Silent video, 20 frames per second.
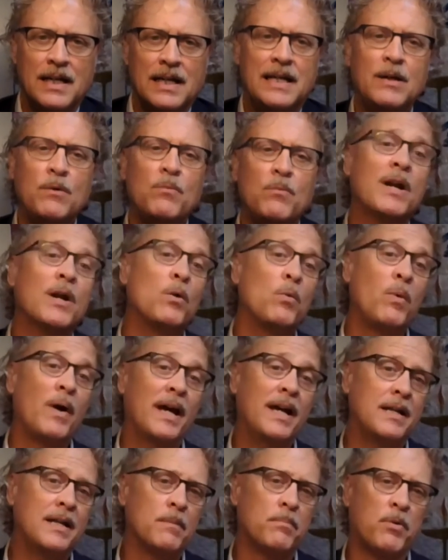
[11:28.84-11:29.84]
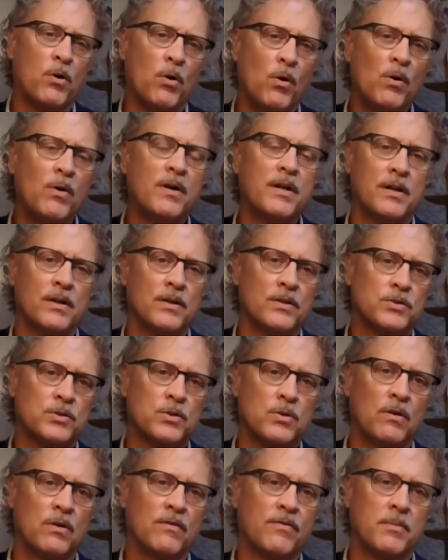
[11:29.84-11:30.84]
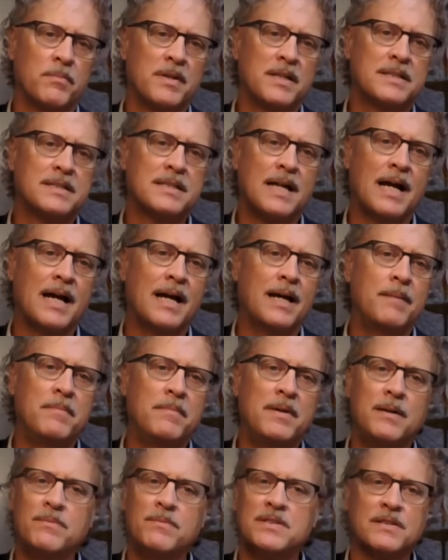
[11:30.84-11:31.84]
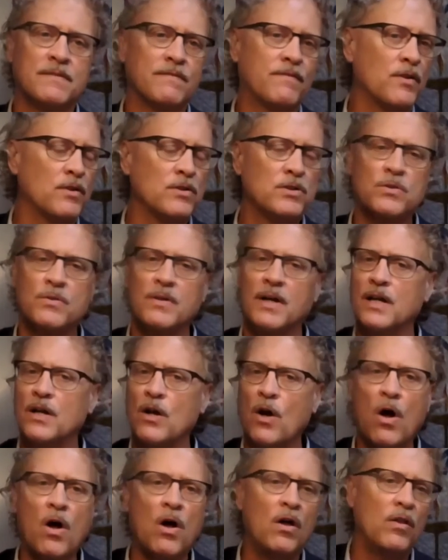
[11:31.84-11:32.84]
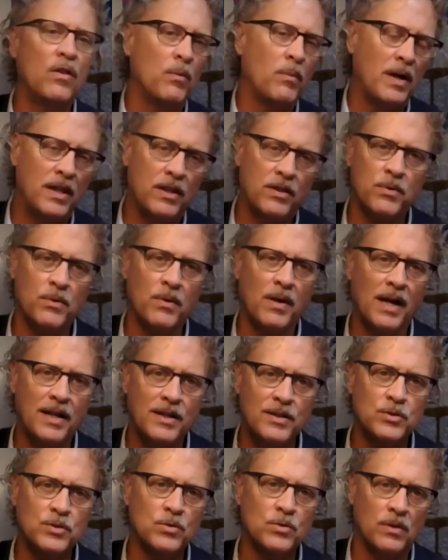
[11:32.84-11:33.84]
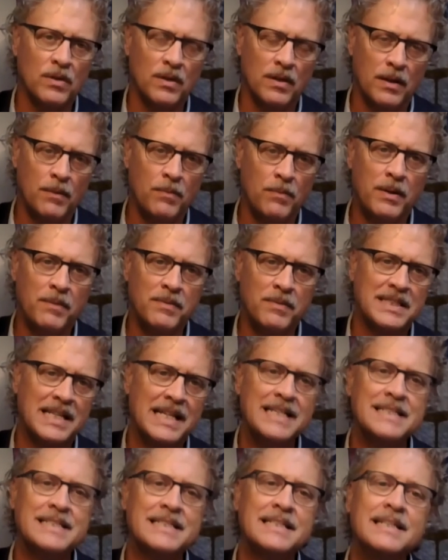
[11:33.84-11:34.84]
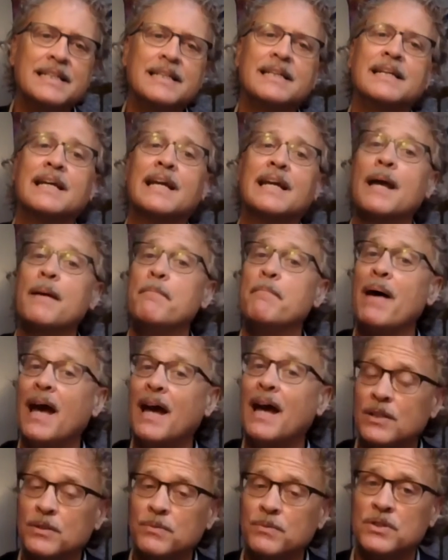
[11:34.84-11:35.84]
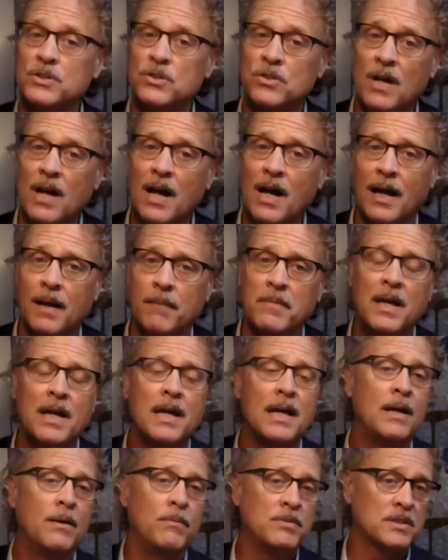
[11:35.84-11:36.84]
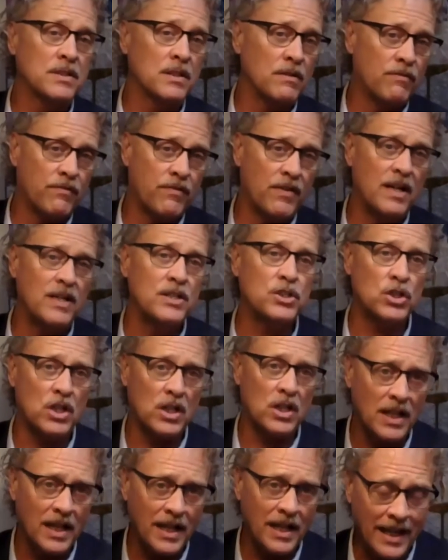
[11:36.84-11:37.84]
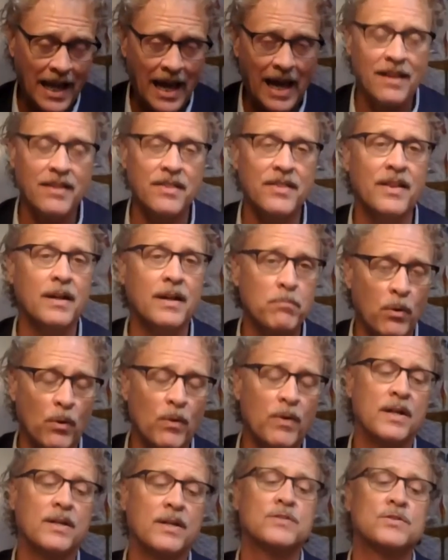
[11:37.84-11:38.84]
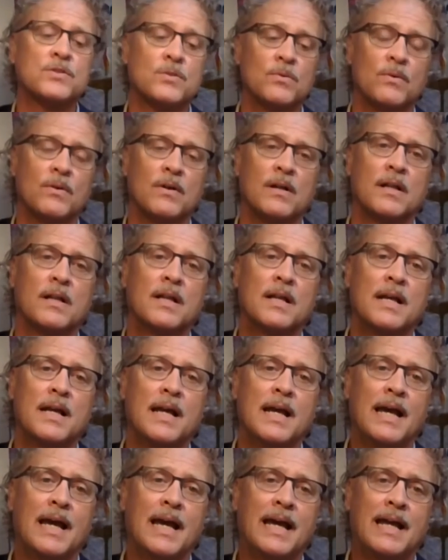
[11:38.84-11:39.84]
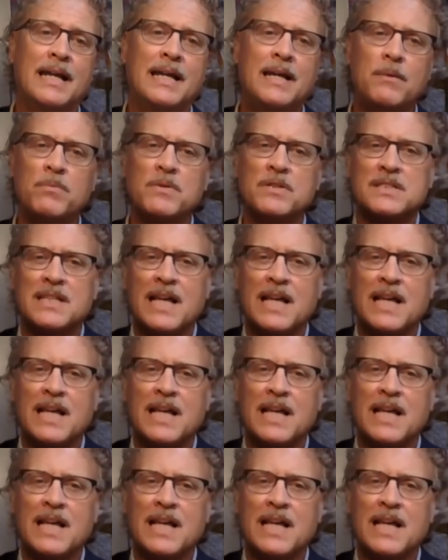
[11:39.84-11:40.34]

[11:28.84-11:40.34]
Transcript: He went away to parochial school from the time he was in first grade all the way through high school. And when he was 18, he came back to his tribe. He was in a French Catholic boarding school. And he